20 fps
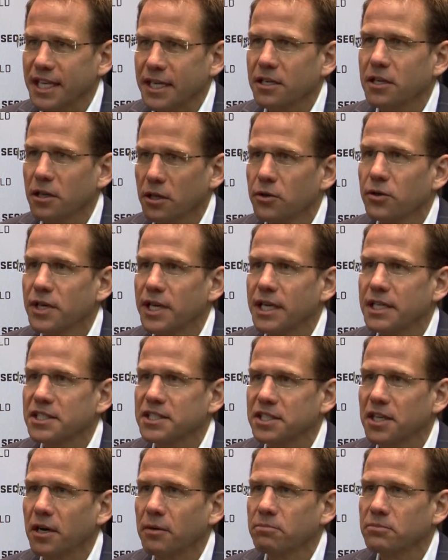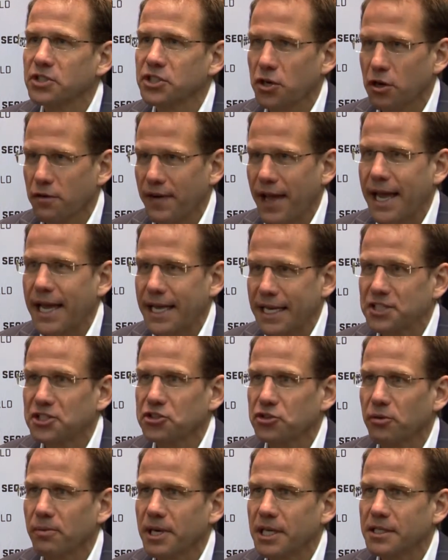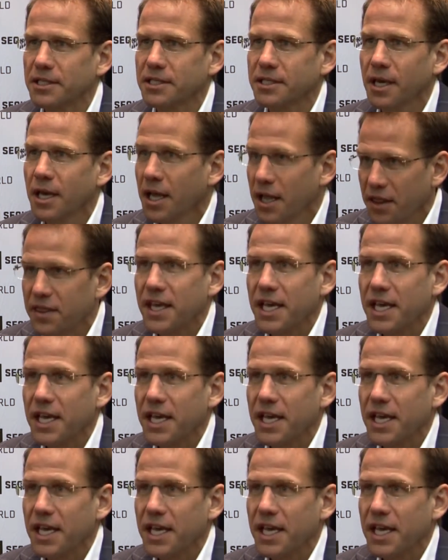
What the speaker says: including some survey instruments